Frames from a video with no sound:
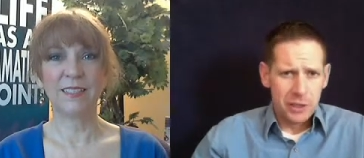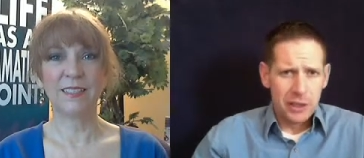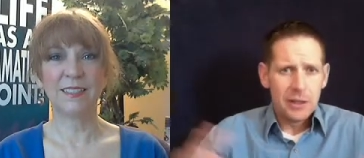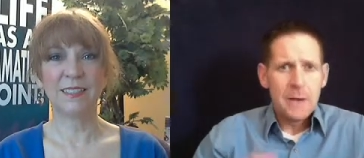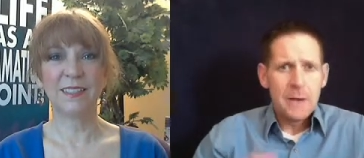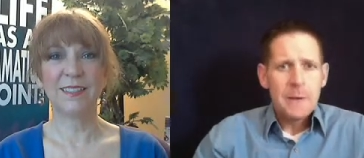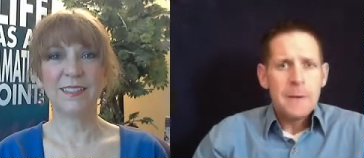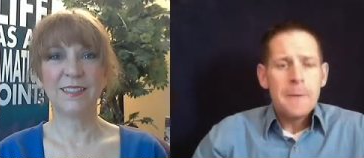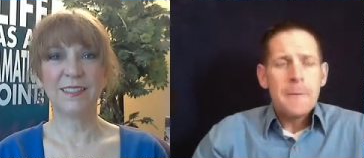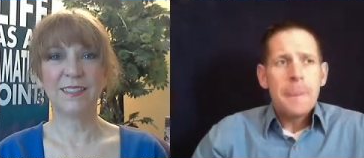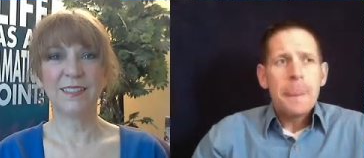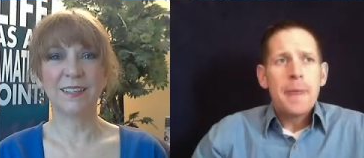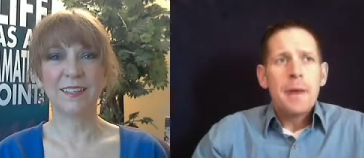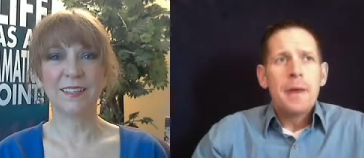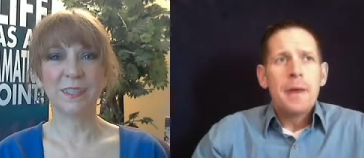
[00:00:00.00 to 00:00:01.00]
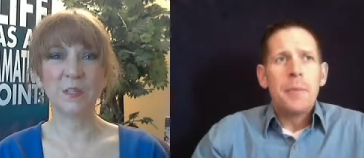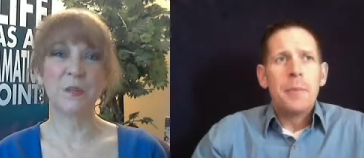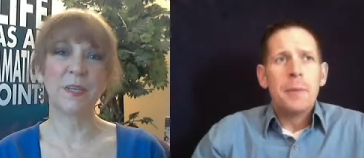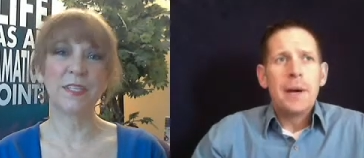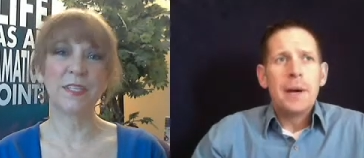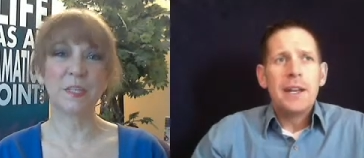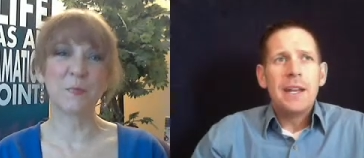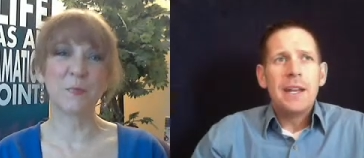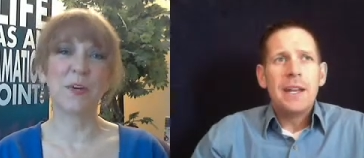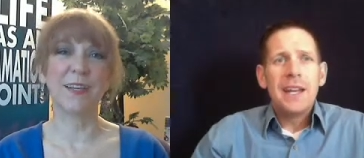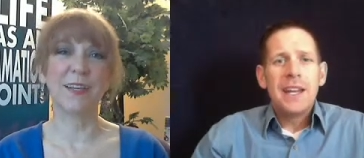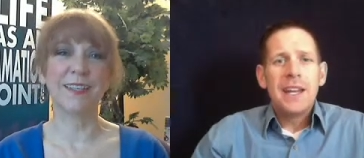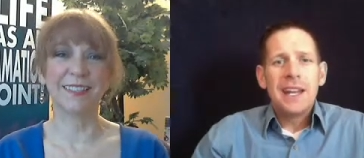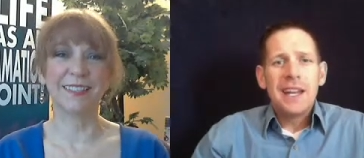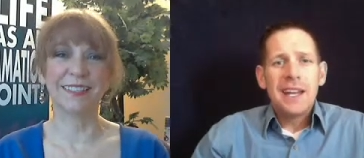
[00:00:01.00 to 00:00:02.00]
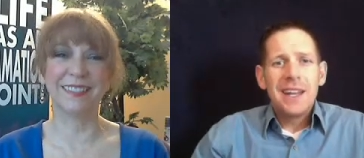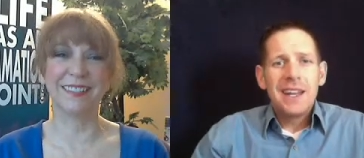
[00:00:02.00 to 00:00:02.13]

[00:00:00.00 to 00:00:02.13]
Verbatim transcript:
Speaker 1: yeah until but, you get into print